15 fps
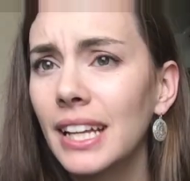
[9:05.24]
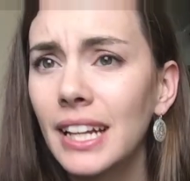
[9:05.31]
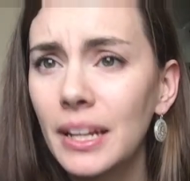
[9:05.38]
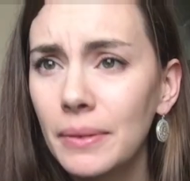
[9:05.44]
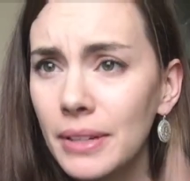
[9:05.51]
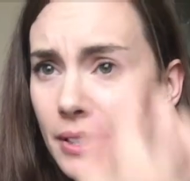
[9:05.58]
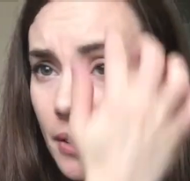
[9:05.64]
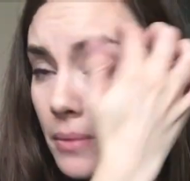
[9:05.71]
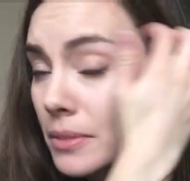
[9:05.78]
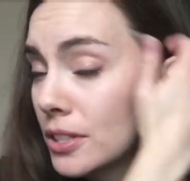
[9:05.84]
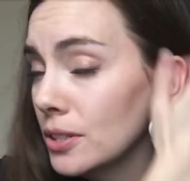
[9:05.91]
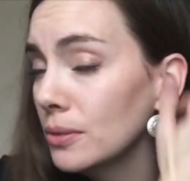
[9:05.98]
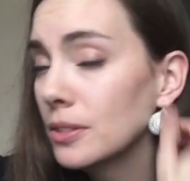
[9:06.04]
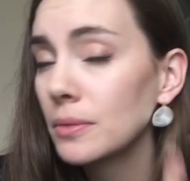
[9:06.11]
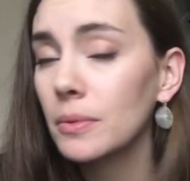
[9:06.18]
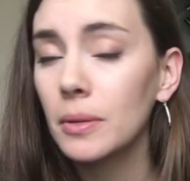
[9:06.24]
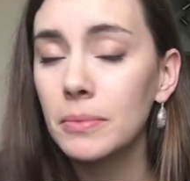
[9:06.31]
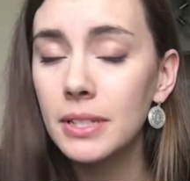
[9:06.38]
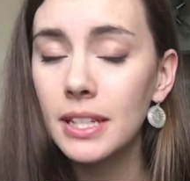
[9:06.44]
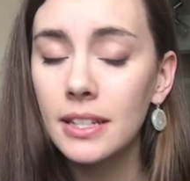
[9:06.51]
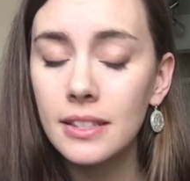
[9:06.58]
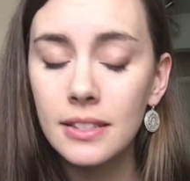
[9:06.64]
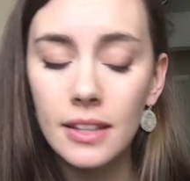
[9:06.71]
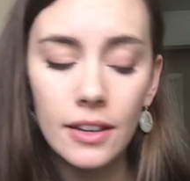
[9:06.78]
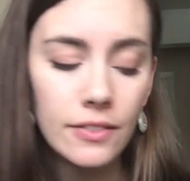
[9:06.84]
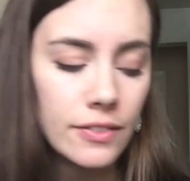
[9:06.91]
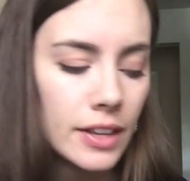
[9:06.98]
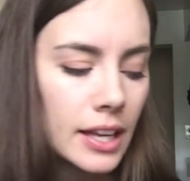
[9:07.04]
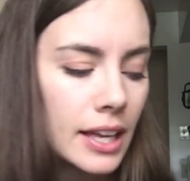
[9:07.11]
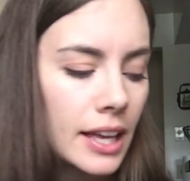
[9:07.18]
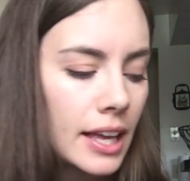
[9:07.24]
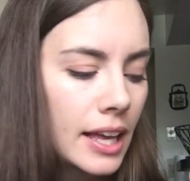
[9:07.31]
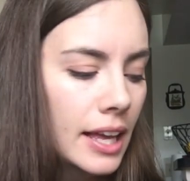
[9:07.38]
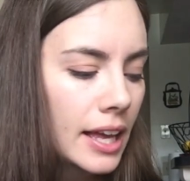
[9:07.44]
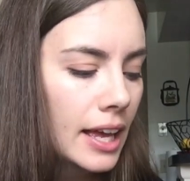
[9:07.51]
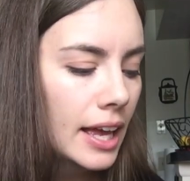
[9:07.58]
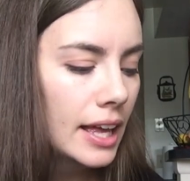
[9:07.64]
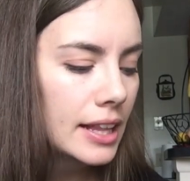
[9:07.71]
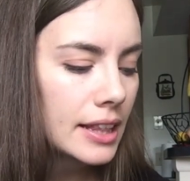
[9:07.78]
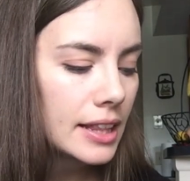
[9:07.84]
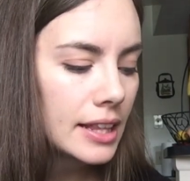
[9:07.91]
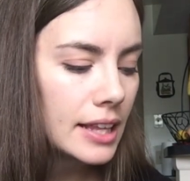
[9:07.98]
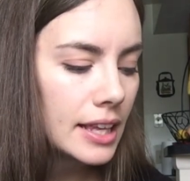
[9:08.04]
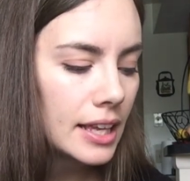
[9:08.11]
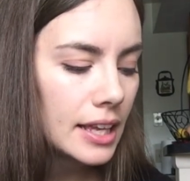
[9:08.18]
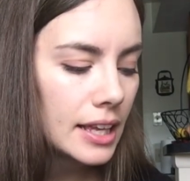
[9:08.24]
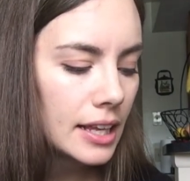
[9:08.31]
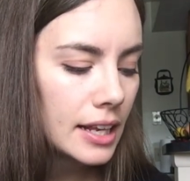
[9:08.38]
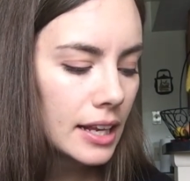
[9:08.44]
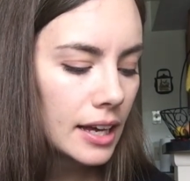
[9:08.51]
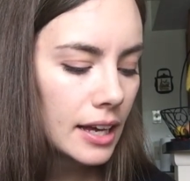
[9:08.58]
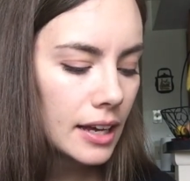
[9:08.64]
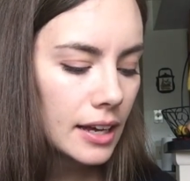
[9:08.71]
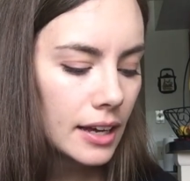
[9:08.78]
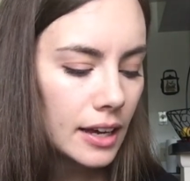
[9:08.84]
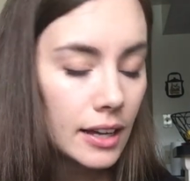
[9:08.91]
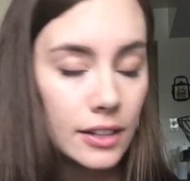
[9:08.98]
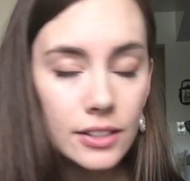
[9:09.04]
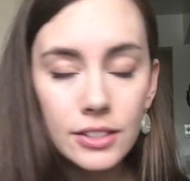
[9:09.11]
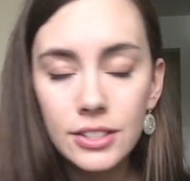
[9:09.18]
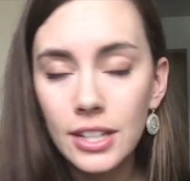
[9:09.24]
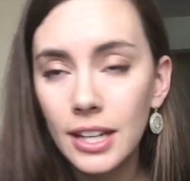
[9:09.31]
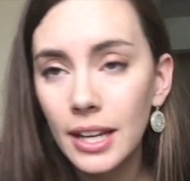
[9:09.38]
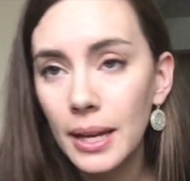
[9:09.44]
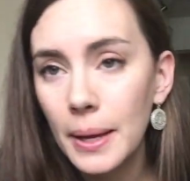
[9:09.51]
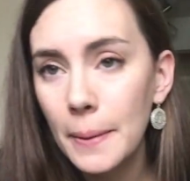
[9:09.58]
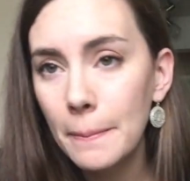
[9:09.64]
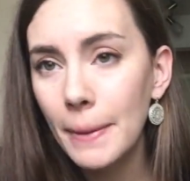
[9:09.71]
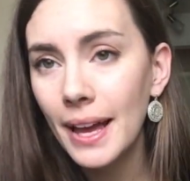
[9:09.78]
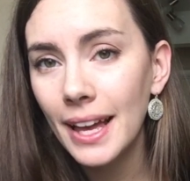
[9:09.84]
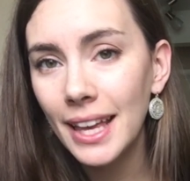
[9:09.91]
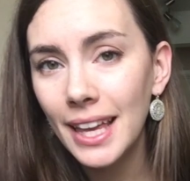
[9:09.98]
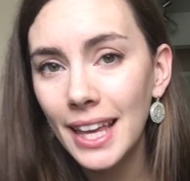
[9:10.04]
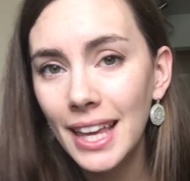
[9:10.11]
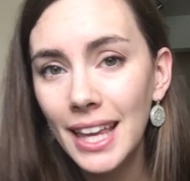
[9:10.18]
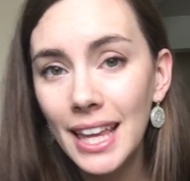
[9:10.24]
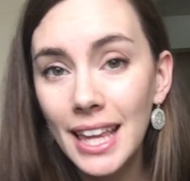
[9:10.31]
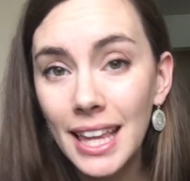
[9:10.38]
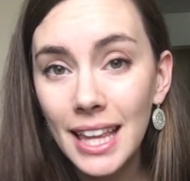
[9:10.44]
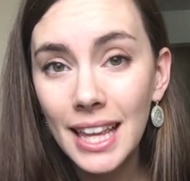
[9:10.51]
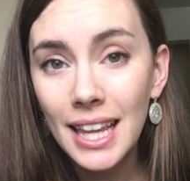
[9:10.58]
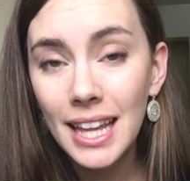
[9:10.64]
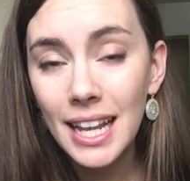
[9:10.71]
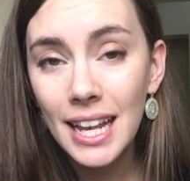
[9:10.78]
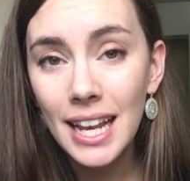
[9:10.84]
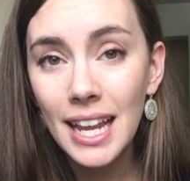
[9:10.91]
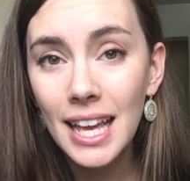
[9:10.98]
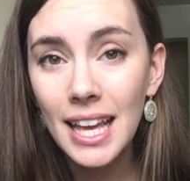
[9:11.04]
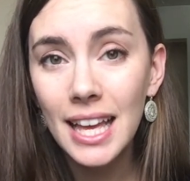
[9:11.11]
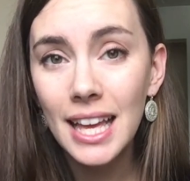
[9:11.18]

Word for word: Anyway so I'm going to do some web design stuff and then uh, I'll check back in in.